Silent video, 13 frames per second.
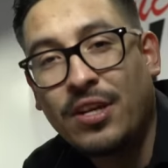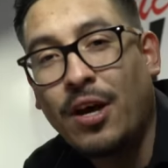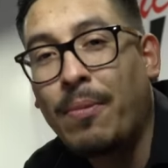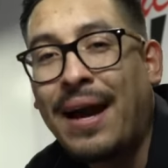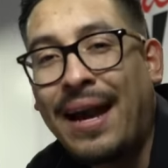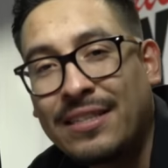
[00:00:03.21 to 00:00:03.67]

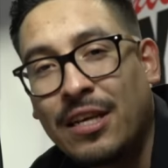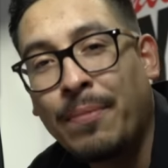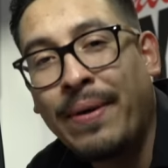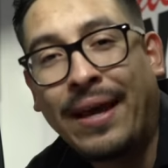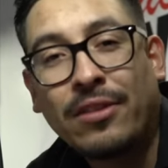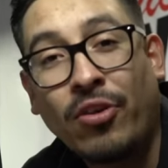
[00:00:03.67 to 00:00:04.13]
up guys,
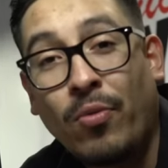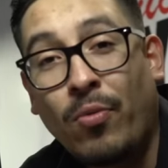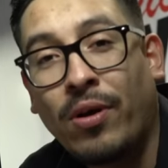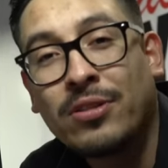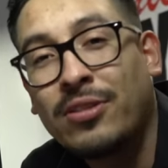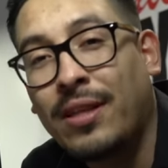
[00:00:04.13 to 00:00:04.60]
I'm Hector and
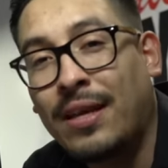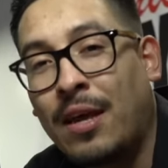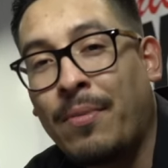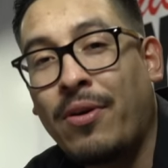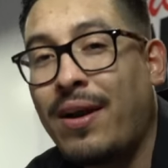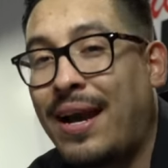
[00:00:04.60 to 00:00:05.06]
welcome to the
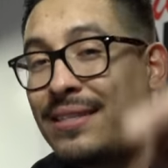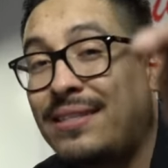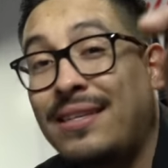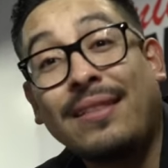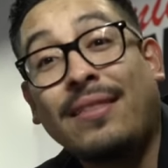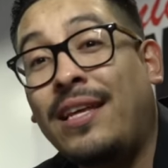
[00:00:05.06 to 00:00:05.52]
Chemical
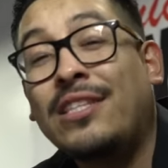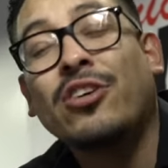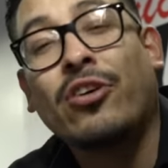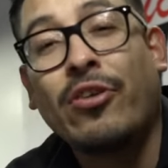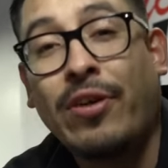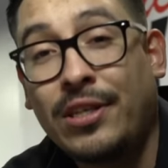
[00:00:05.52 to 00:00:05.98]
Guys
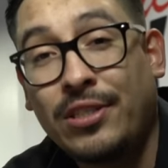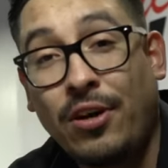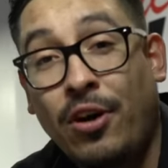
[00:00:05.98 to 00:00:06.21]
Detail Garage.